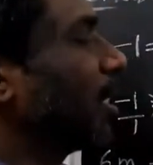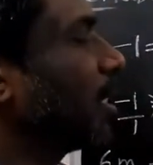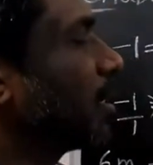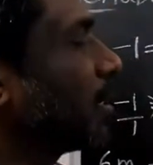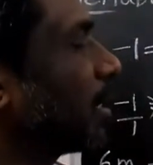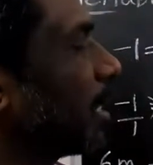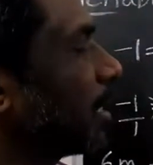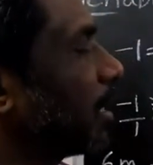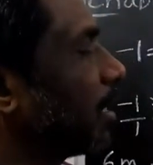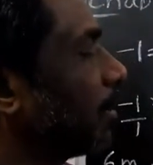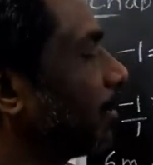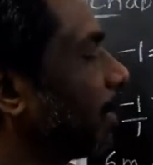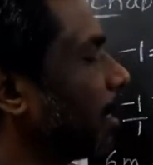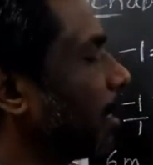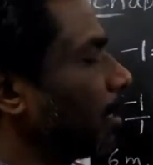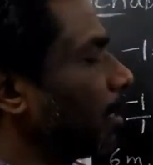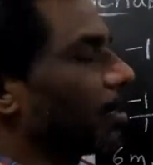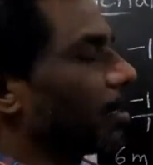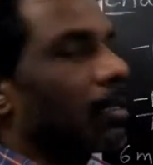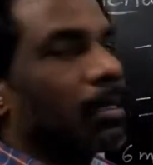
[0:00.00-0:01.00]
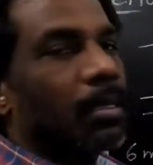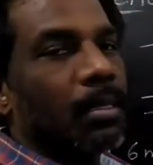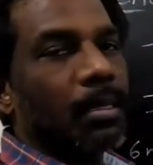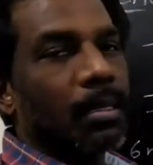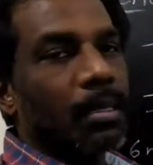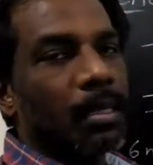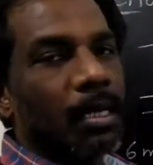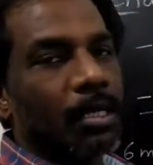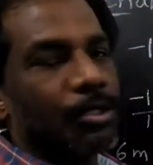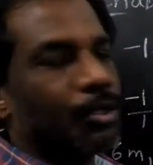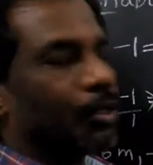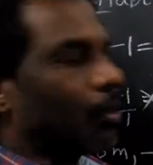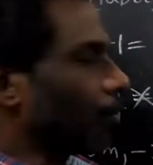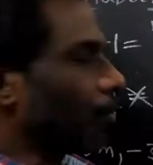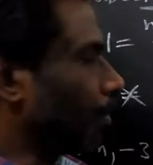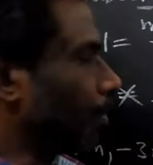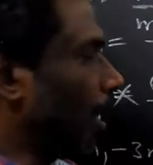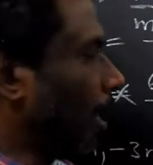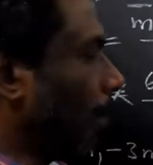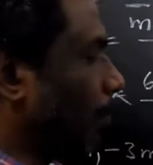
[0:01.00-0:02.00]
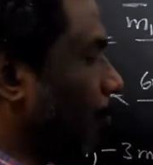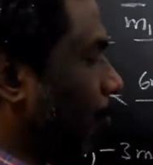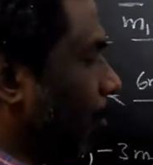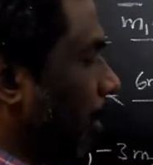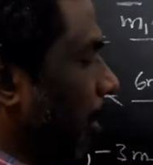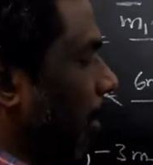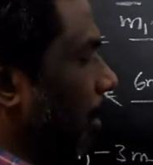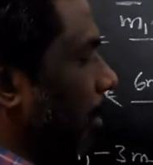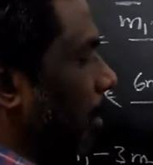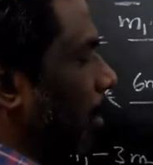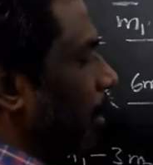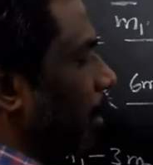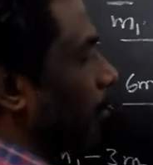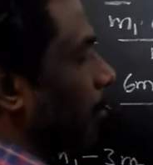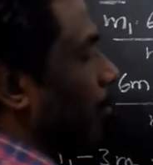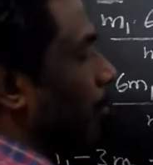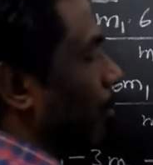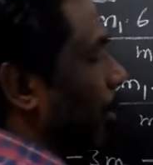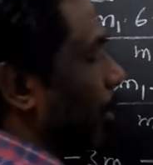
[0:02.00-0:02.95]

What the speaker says: is nothing but ratio. m1 is to